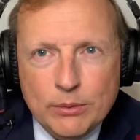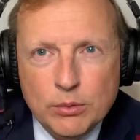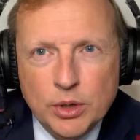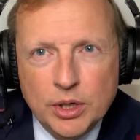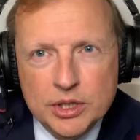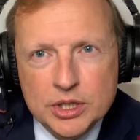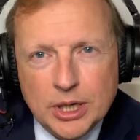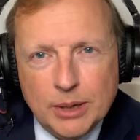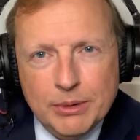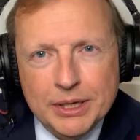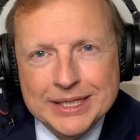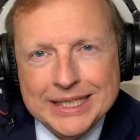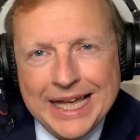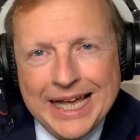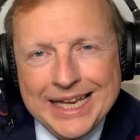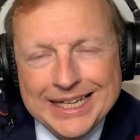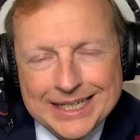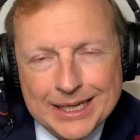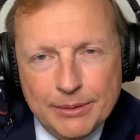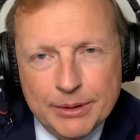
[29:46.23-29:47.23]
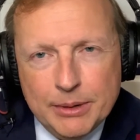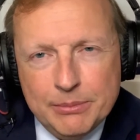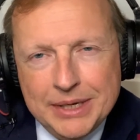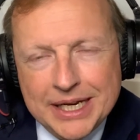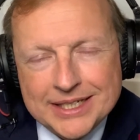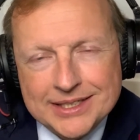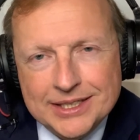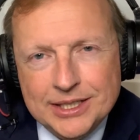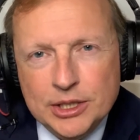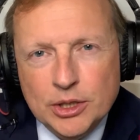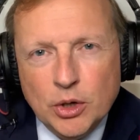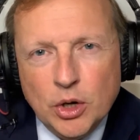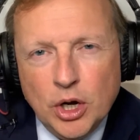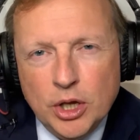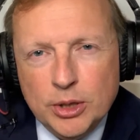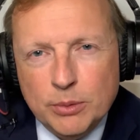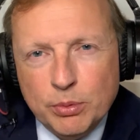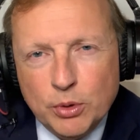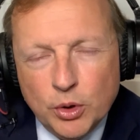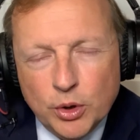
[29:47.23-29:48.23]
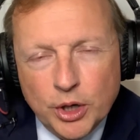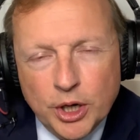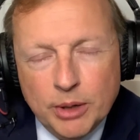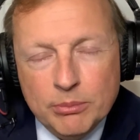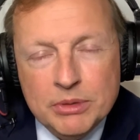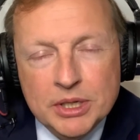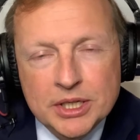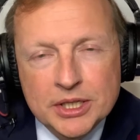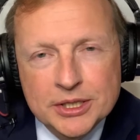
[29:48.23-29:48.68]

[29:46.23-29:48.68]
We're going to talk about that coming up next here on the program,